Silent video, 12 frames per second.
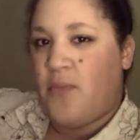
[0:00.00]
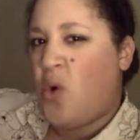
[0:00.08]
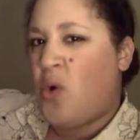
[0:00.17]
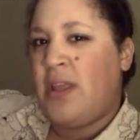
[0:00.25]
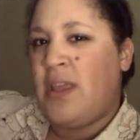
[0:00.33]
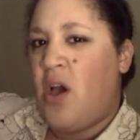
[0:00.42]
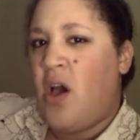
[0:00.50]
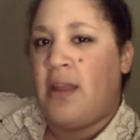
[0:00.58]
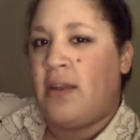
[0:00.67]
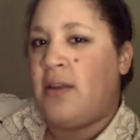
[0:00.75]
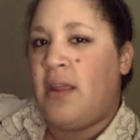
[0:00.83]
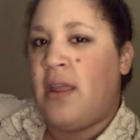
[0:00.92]
early
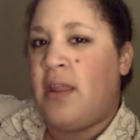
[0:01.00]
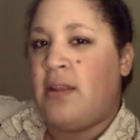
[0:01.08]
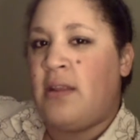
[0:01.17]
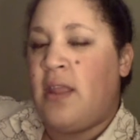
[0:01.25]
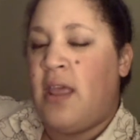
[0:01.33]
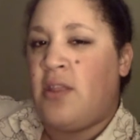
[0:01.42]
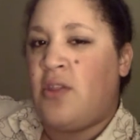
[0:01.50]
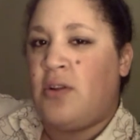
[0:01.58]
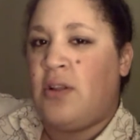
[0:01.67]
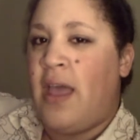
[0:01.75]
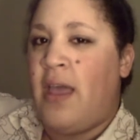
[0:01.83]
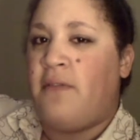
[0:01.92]
on in
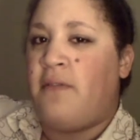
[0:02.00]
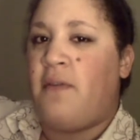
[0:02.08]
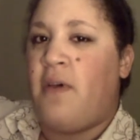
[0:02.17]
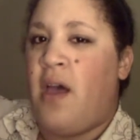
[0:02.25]
their life.